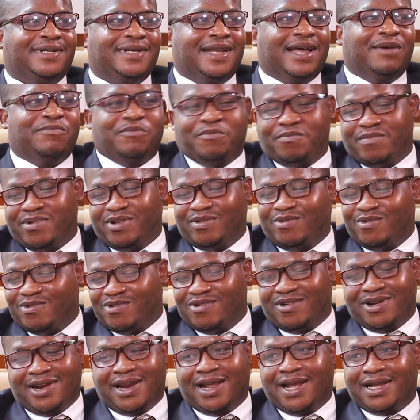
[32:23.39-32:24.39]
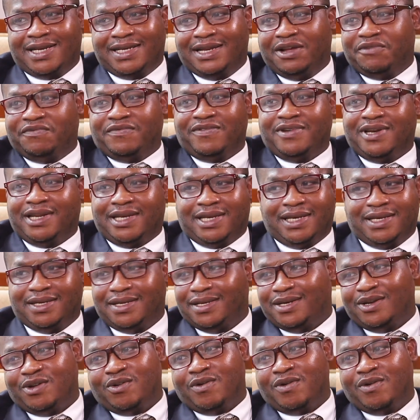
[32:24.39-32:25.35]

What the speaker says: Now me be through, now definitely